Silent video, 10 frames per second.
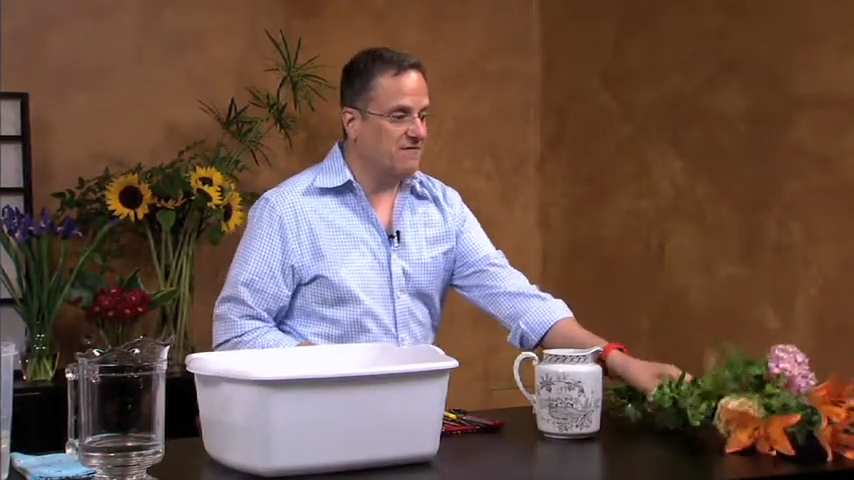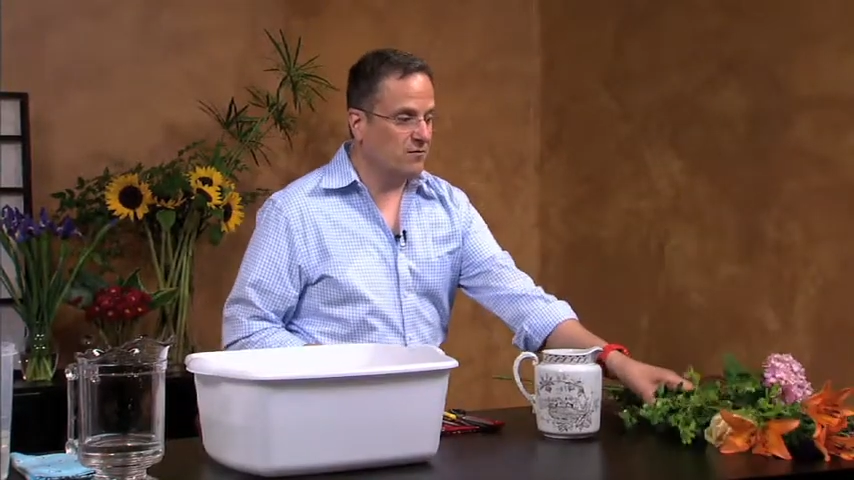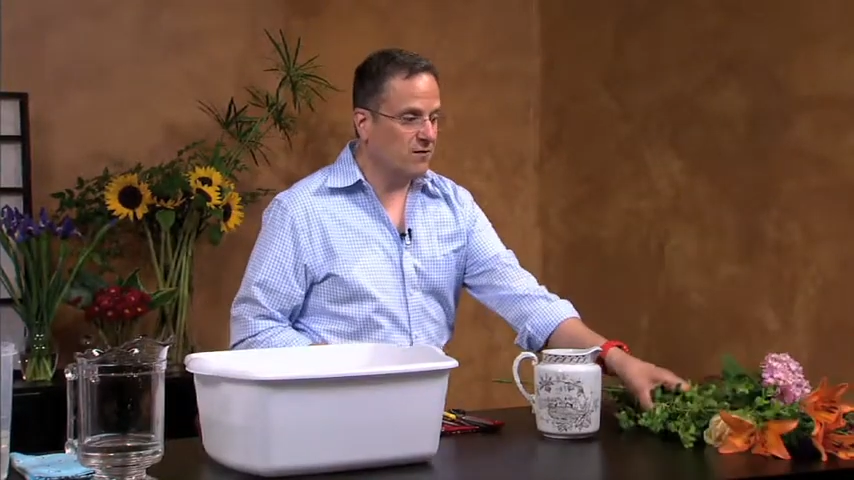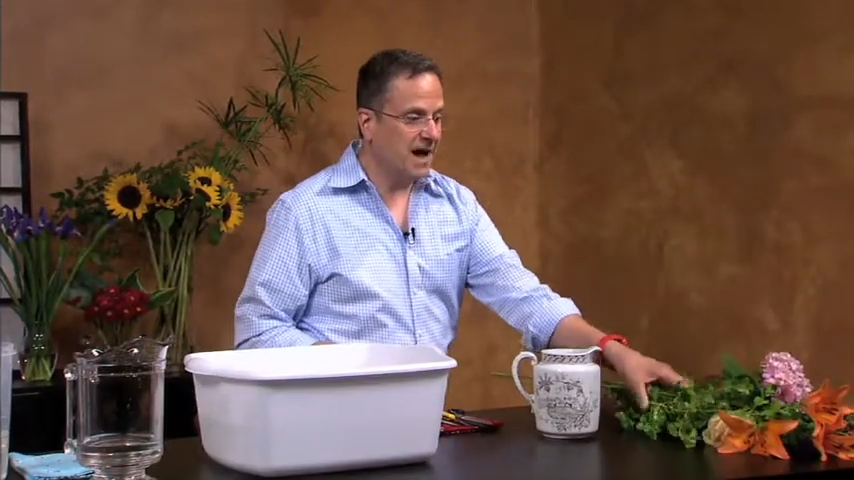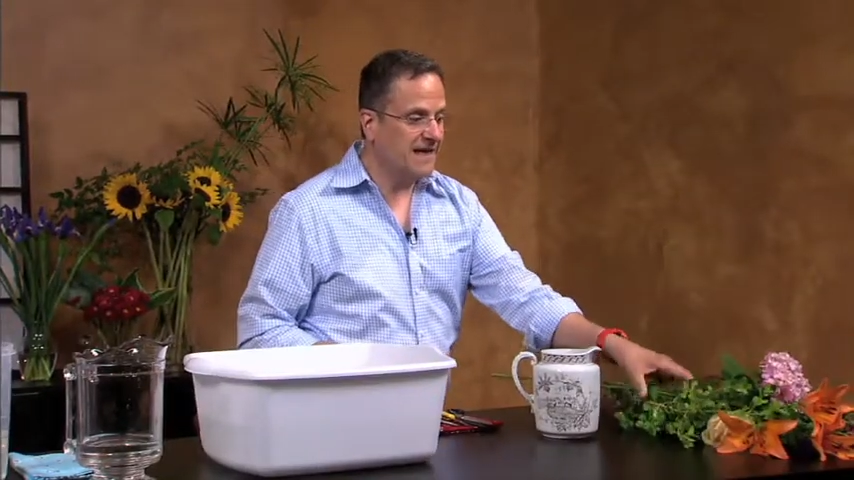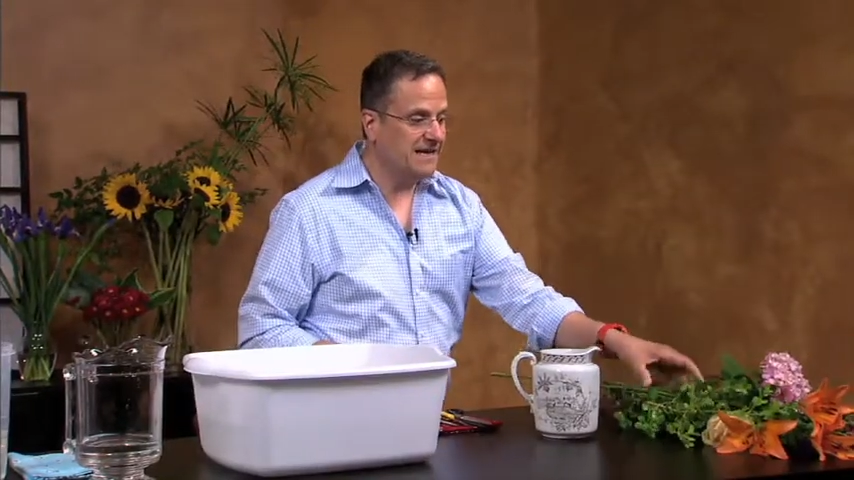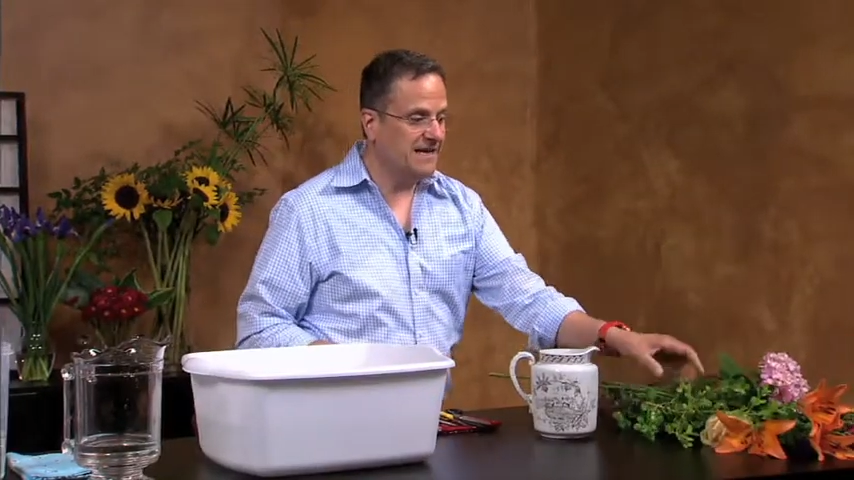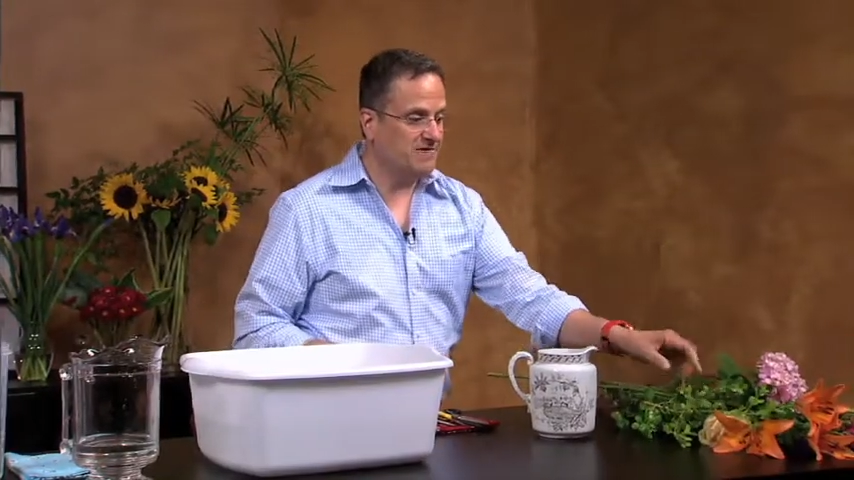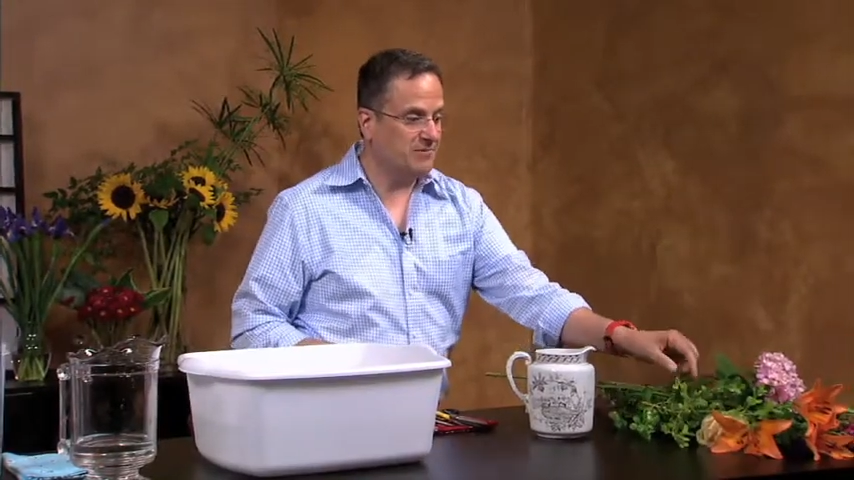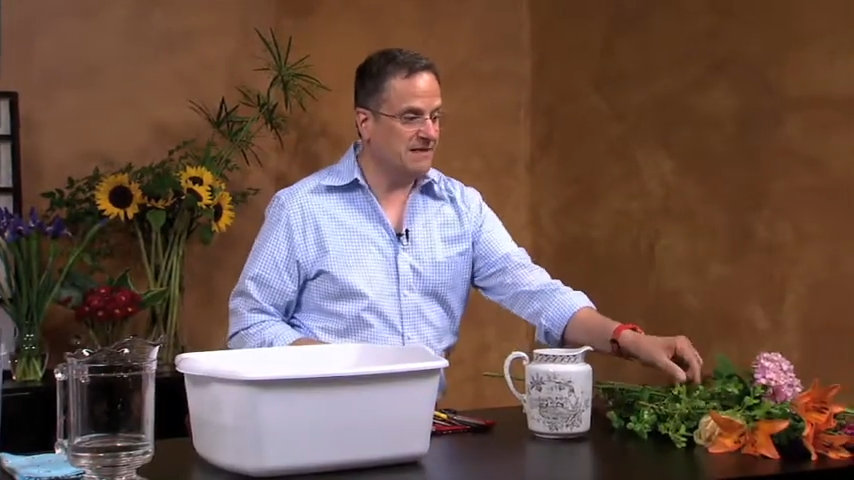variety
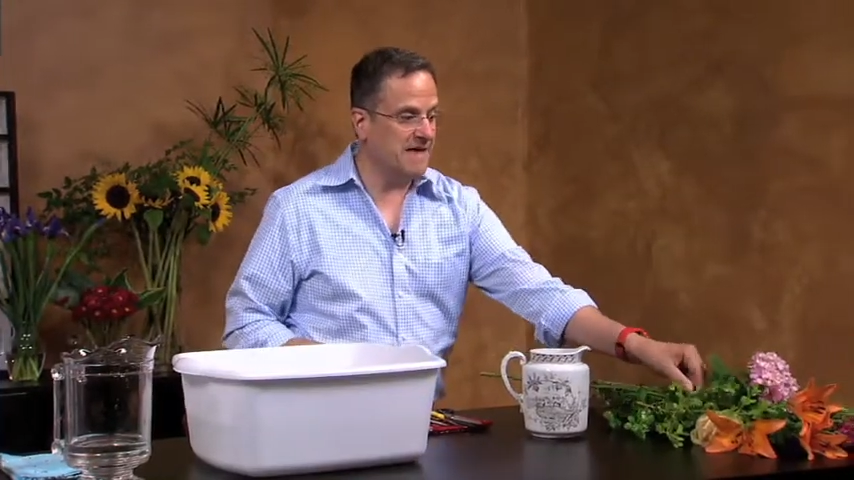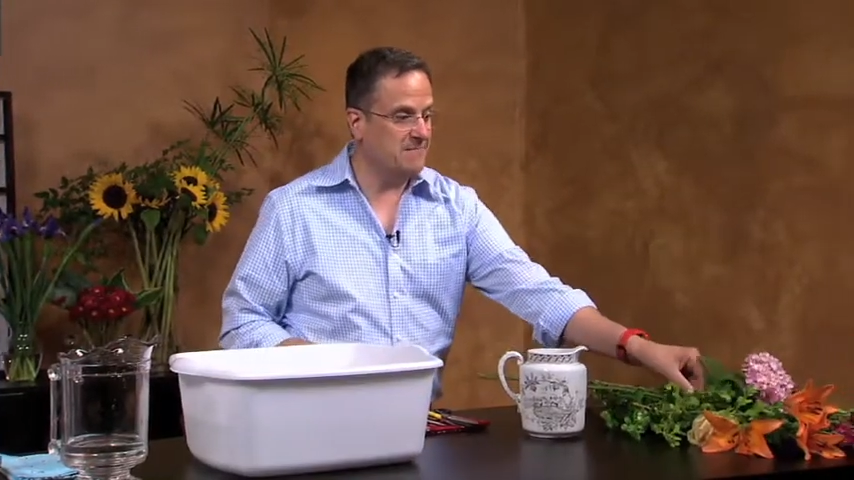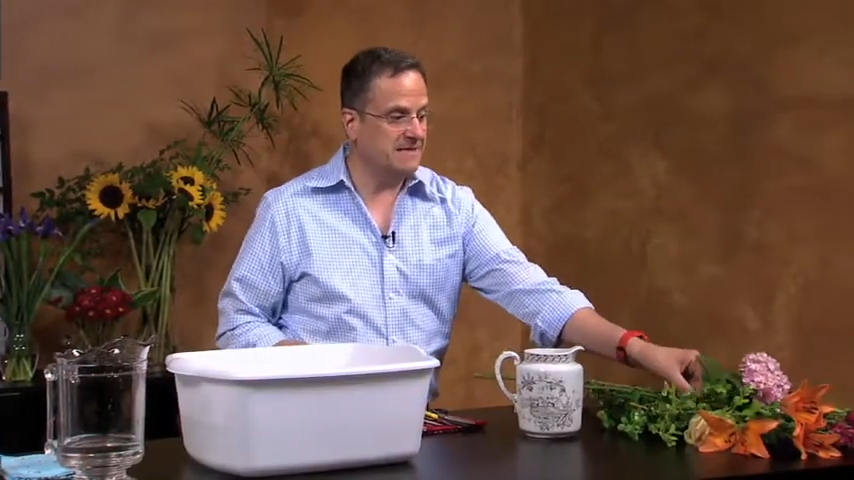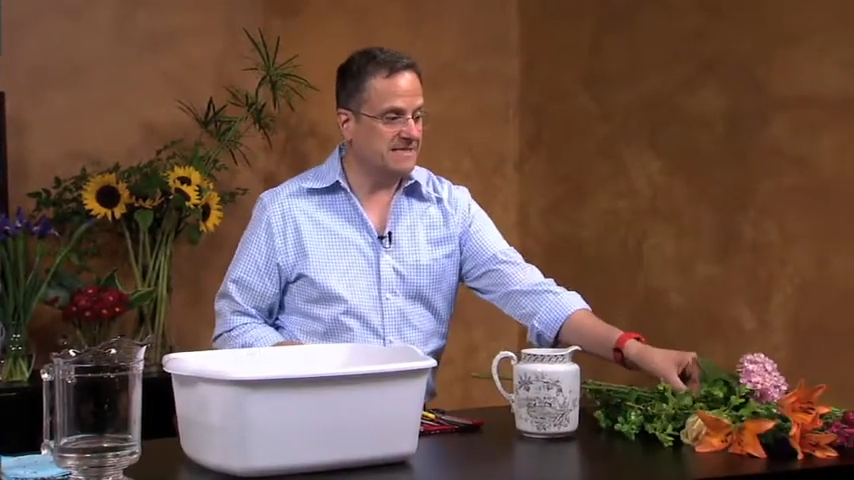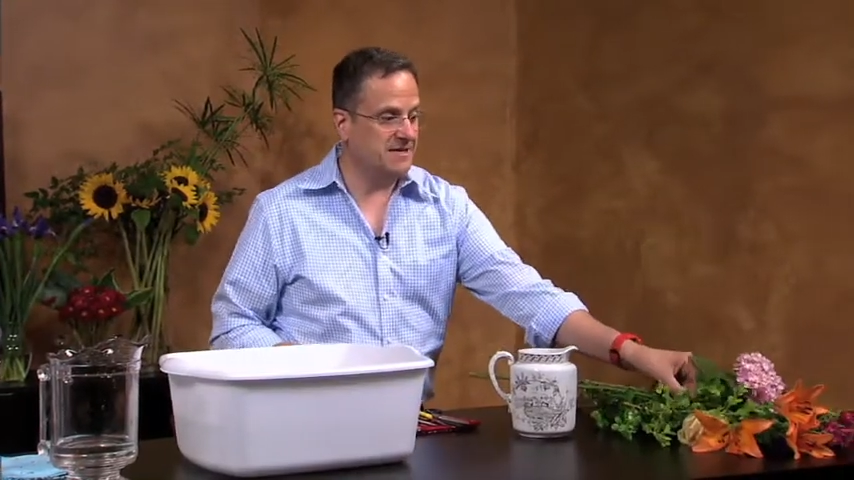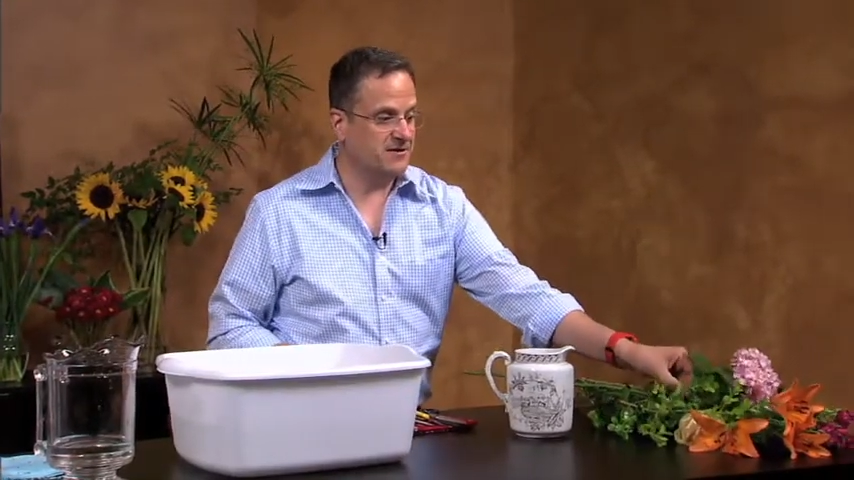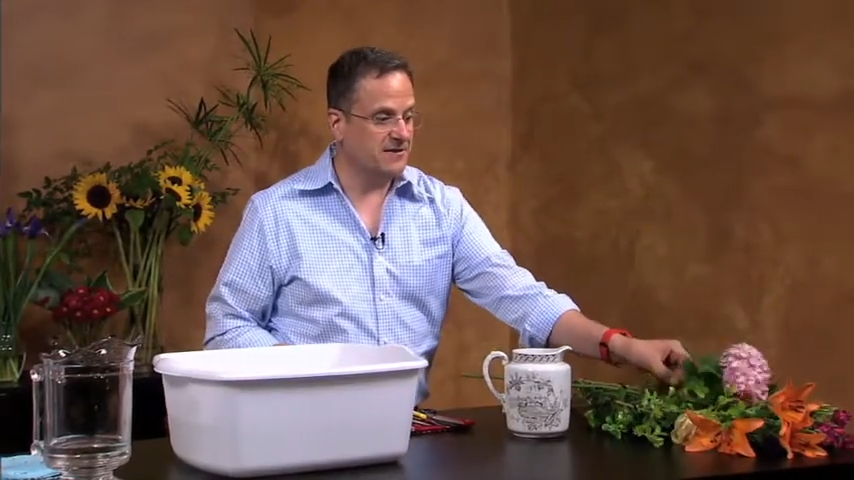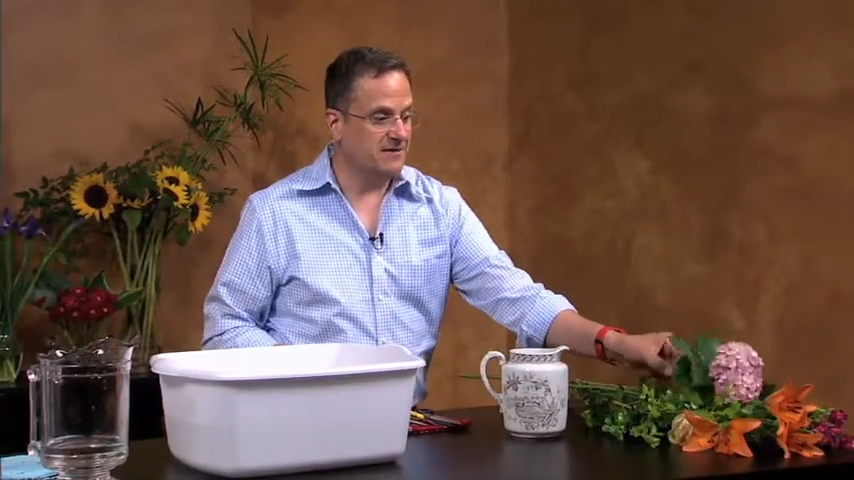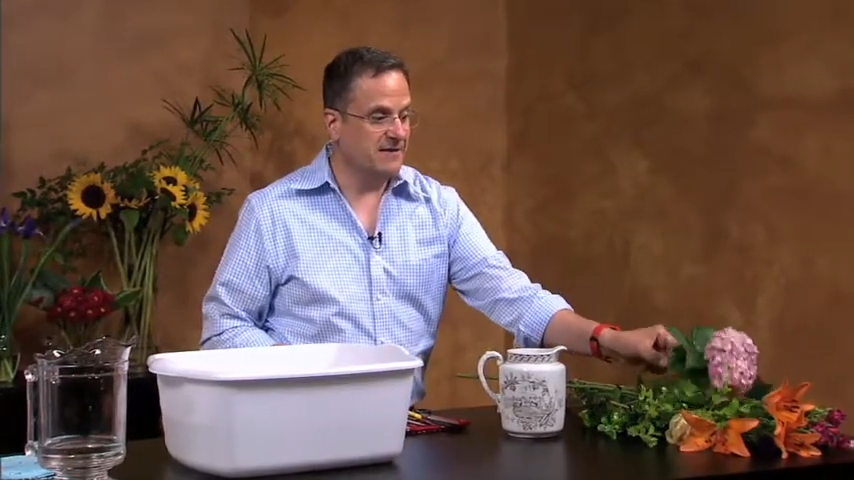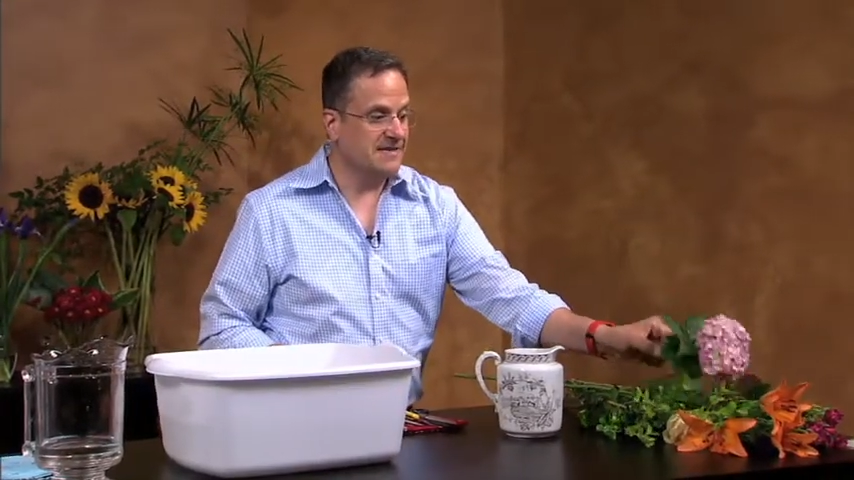of plant material,